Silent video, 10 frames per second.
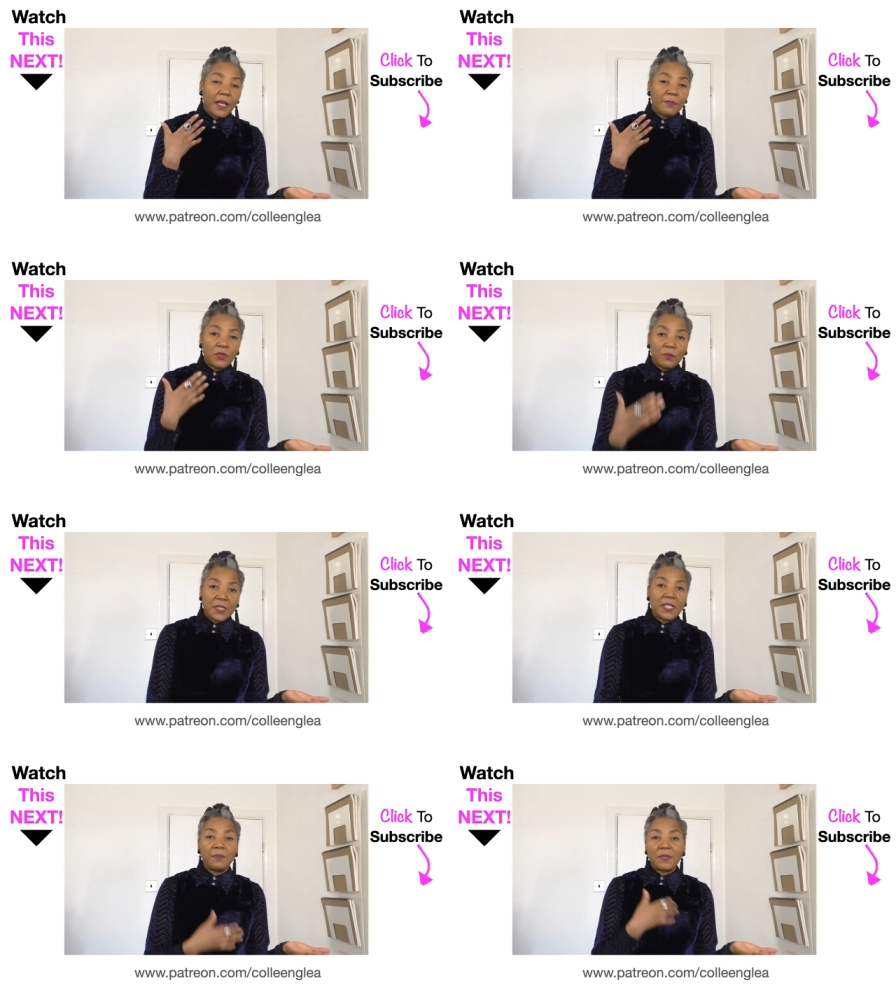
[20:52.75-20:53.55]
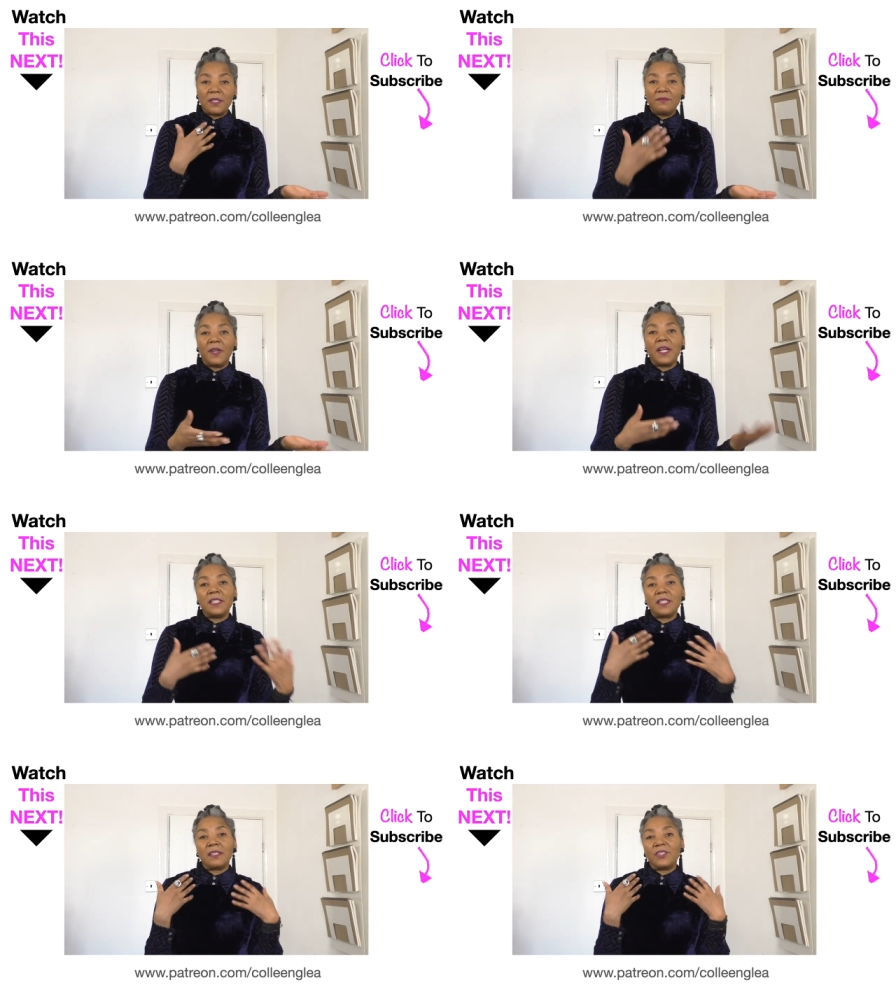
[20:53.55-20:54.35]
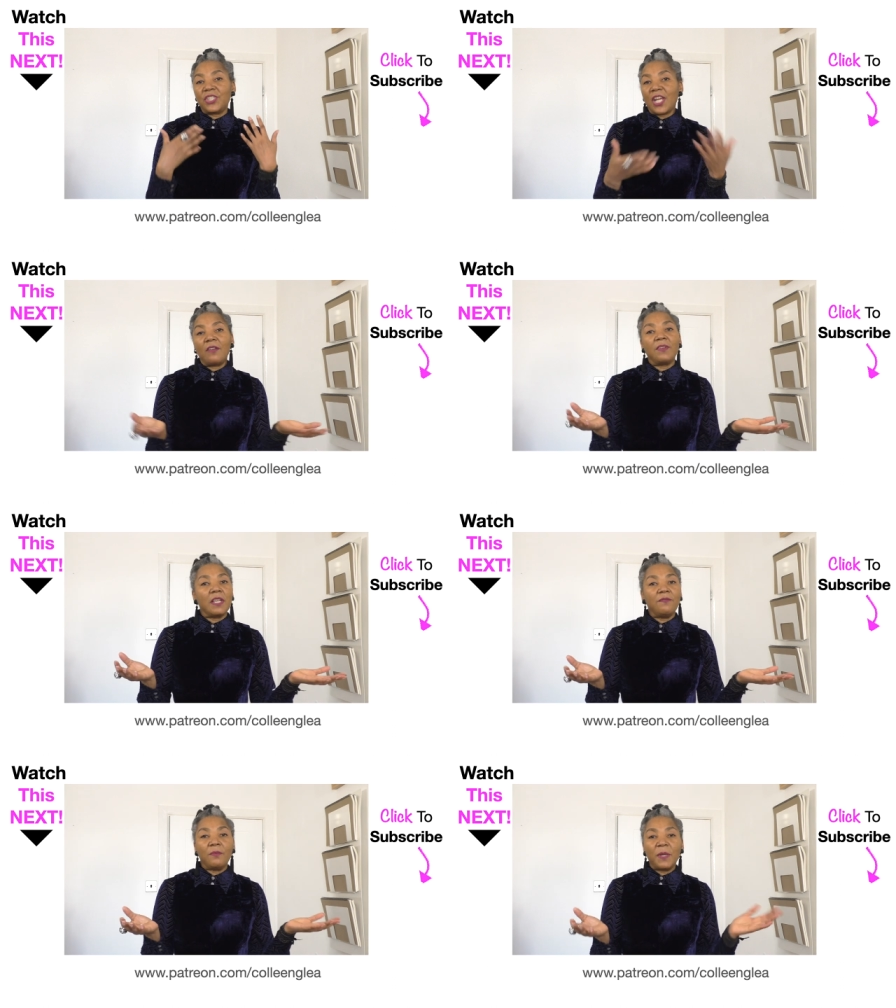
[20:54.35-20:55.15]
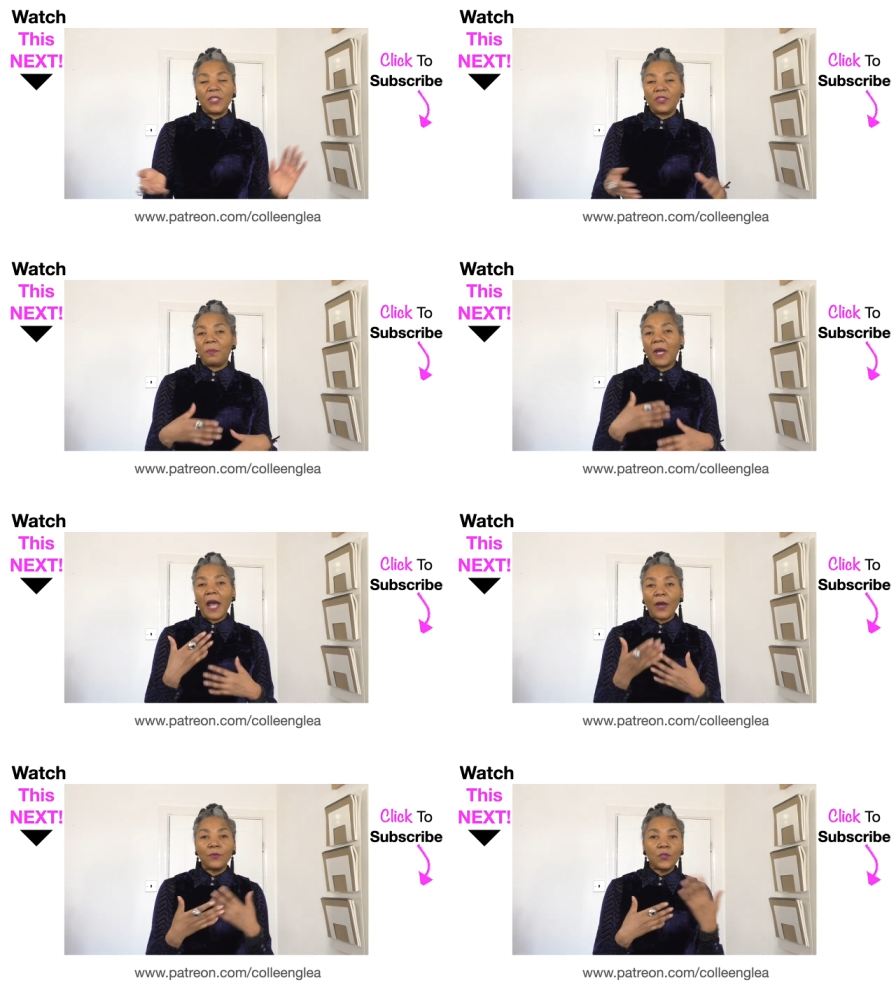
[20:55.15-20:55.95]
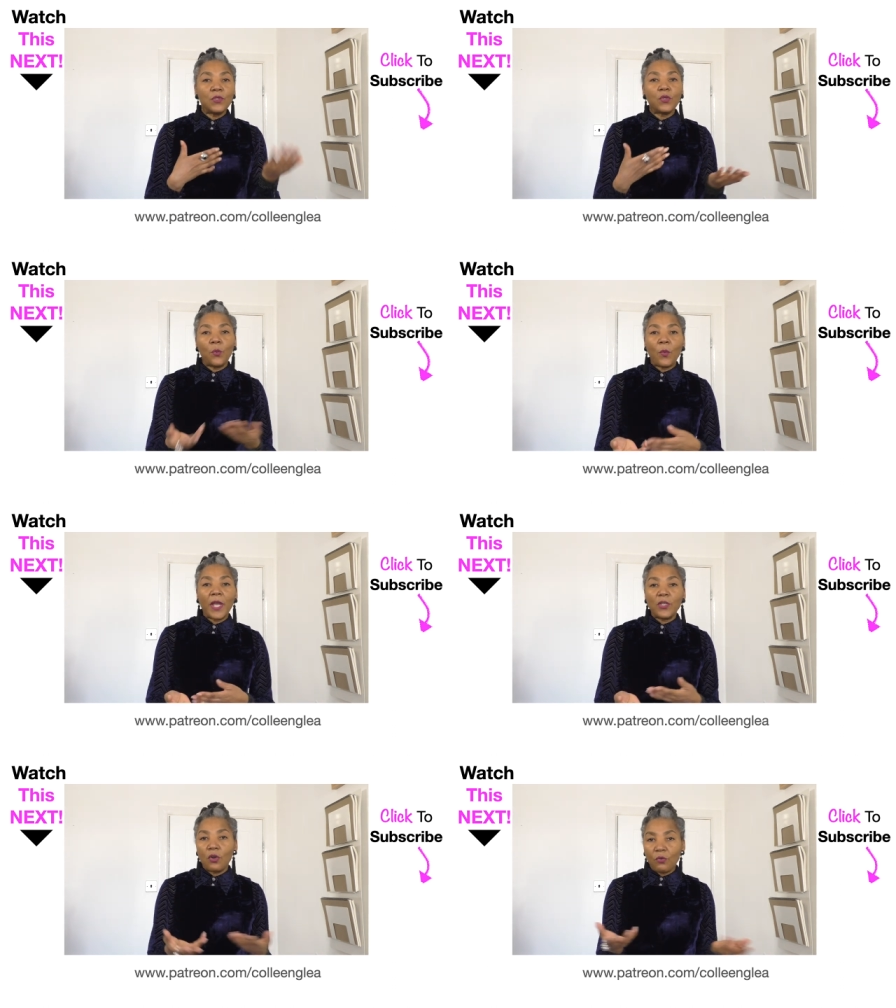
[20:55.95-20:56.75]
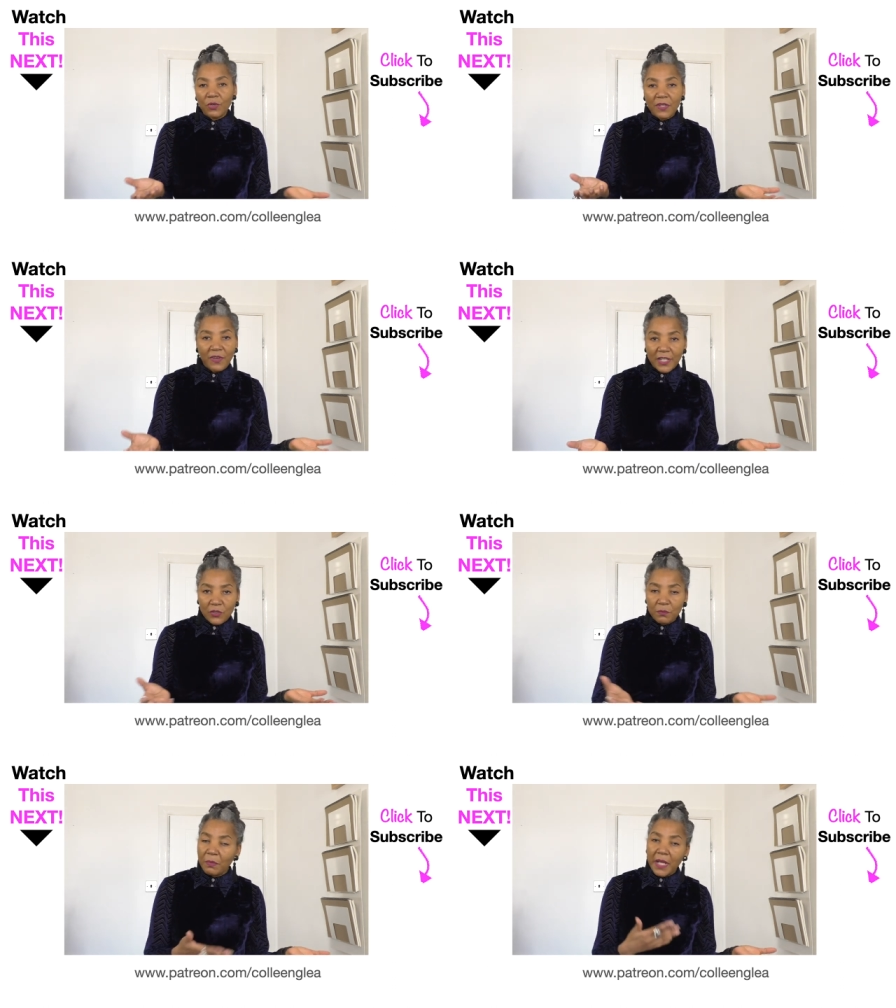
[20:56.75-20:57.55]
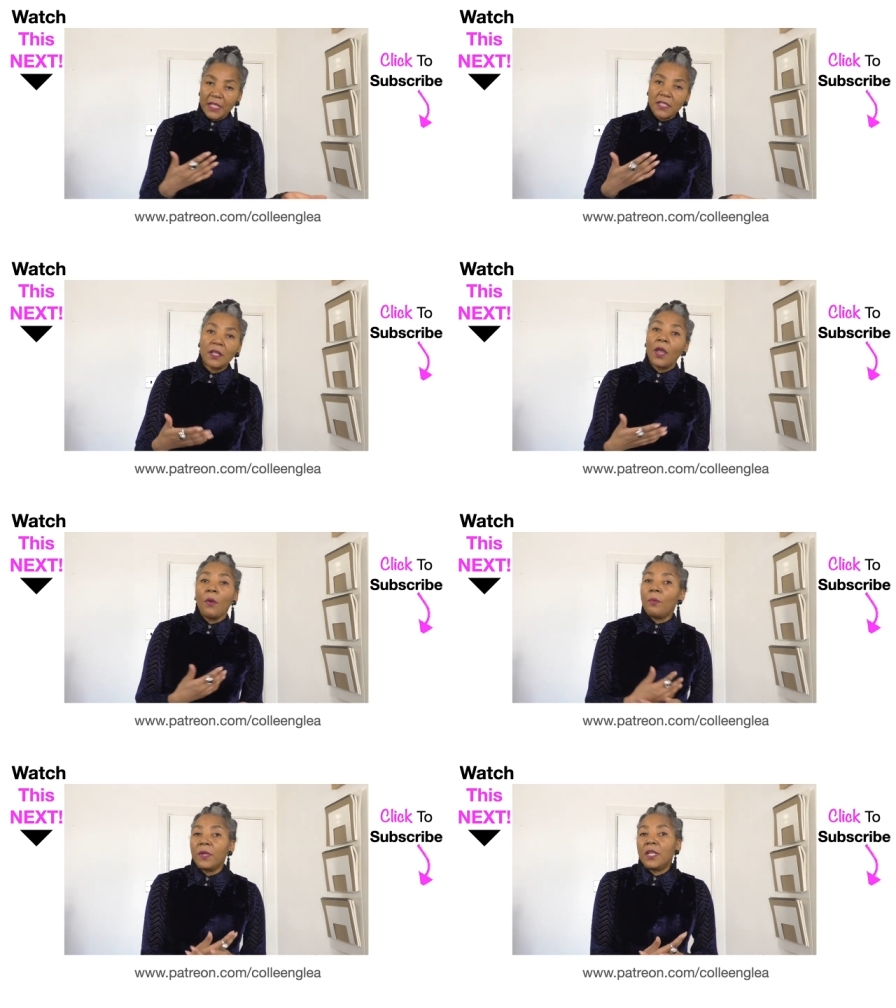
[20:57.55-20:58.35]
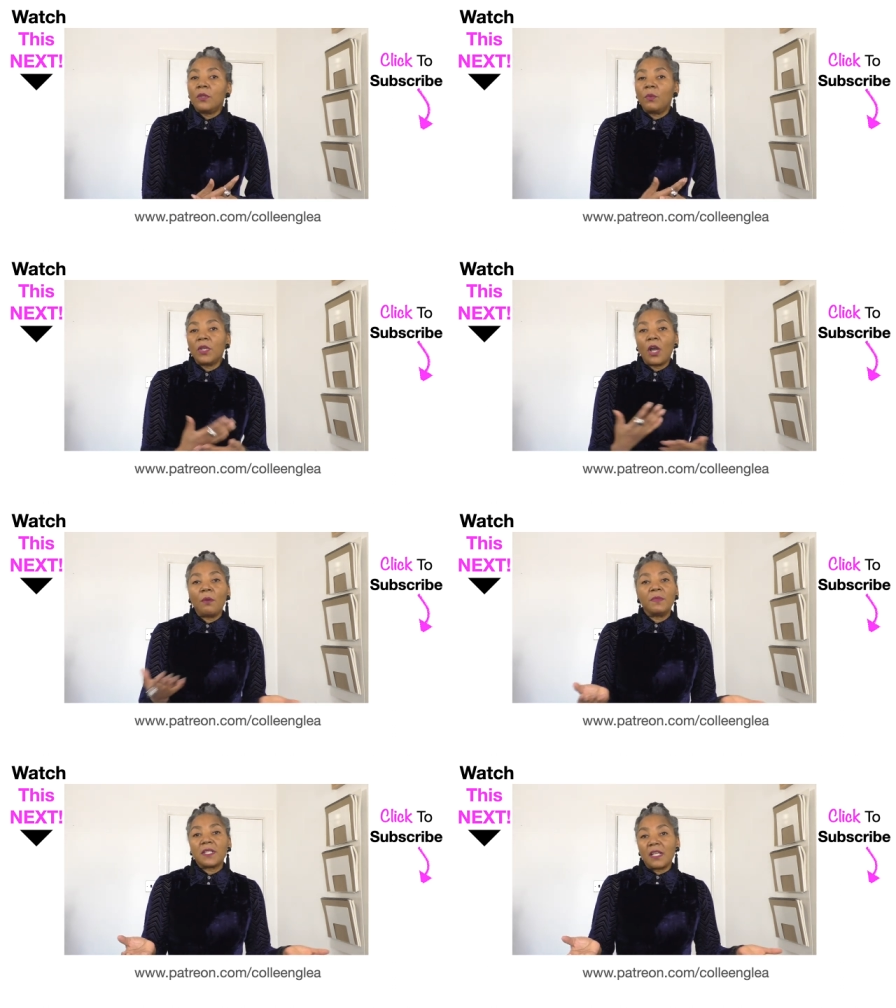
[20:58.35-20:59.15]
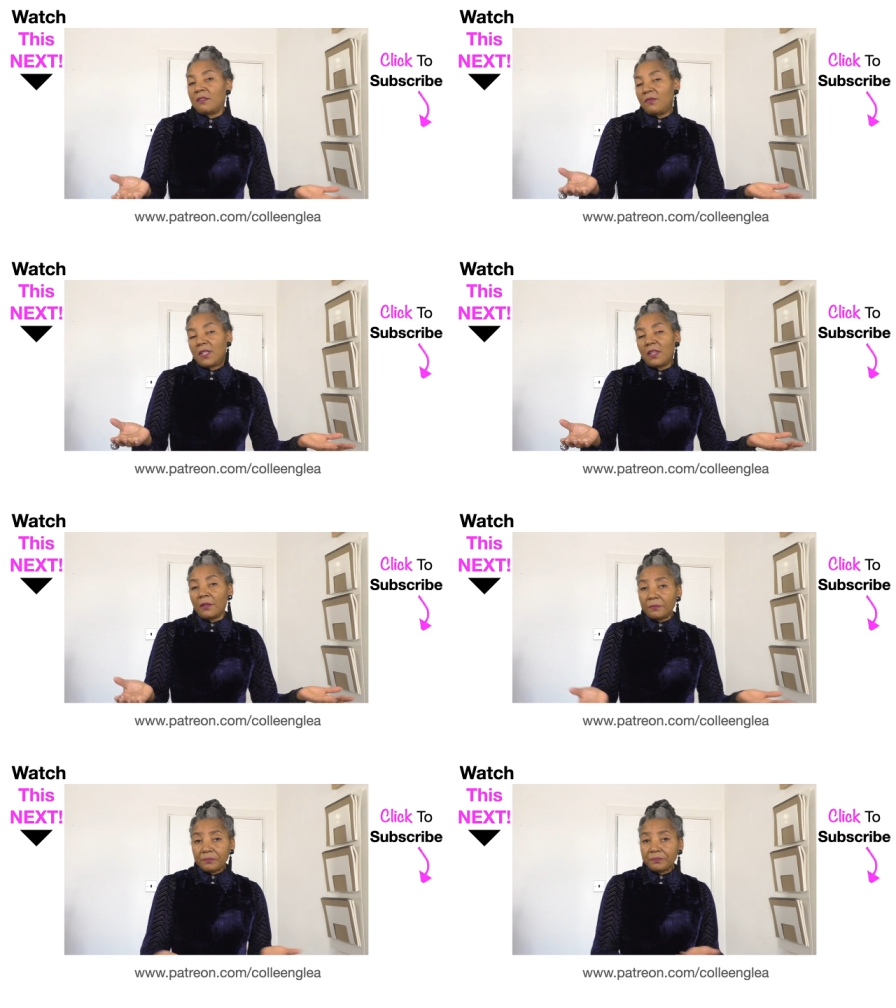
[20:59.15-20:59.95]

um, some tips and advice and sharing information about how you can wear your refashioned makes either with garments that you've either